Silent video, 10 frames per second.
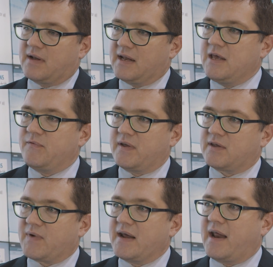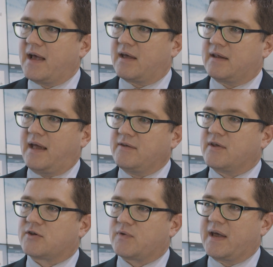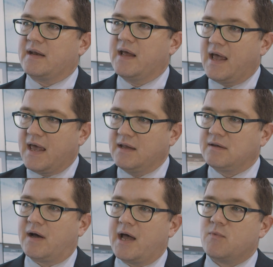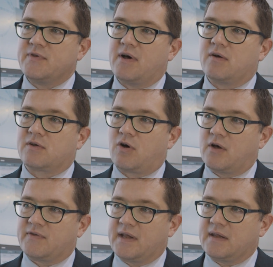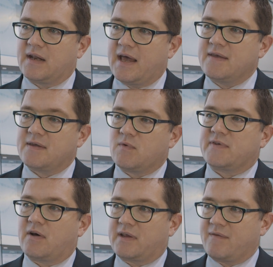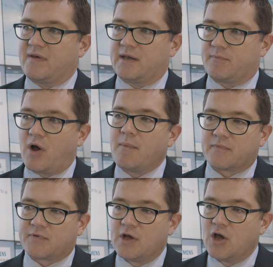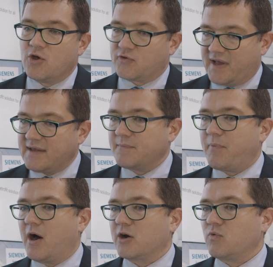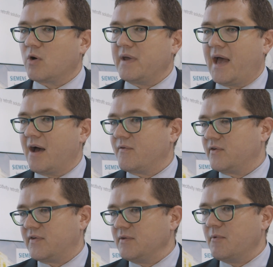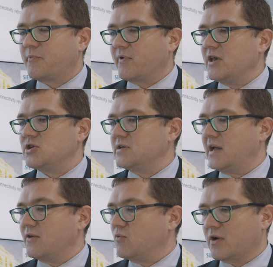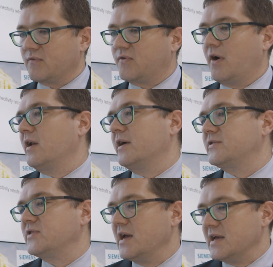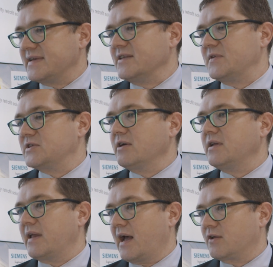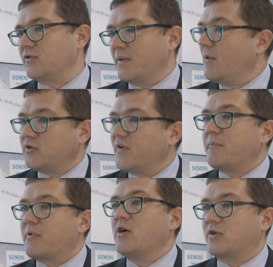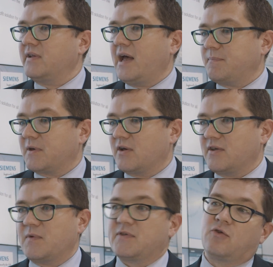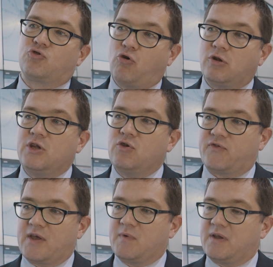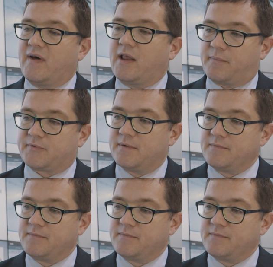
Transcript: leave the train and enter the train in time without causing any delays and without having any problems. So that's a part where we have a system operation and it's working flawless since we started that. So I'm also very proud on that because it was a total new thing we developed.